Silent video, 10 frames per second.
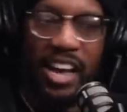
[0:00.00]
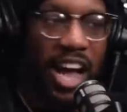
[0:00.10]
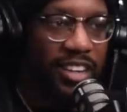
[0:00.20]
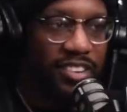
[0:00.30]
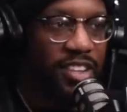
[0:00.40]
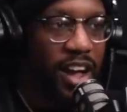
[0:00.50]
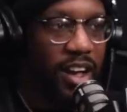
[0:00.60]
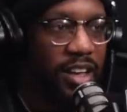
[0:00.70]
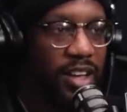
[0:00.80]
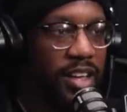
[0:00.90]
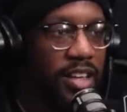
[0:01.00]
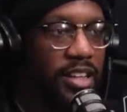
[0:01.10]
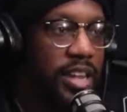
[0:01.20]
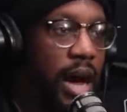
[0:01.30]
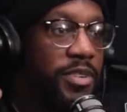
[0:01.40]
It kind of stuck.
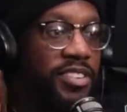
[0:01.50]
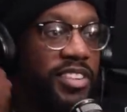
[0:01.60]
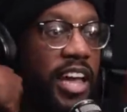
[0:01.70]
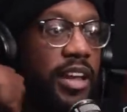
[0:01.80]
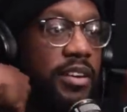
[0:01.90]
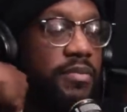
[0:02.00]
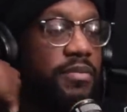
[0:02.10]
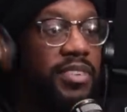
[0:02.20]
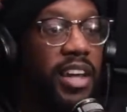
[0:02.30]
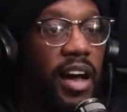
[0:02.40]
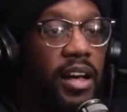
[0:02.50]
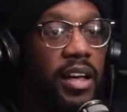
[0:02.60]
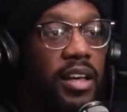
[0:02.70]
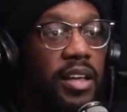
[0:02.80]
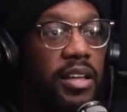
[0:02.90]
So I'm just saying that
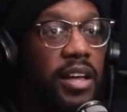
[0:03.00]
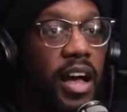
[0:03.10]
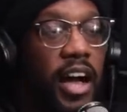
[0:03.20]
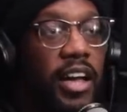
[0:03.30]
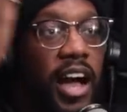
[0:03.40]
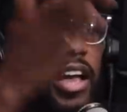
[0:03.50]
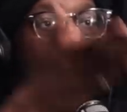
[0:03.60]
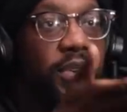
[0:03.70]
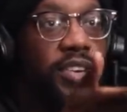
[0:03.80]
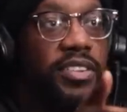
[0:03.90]
I hear what you're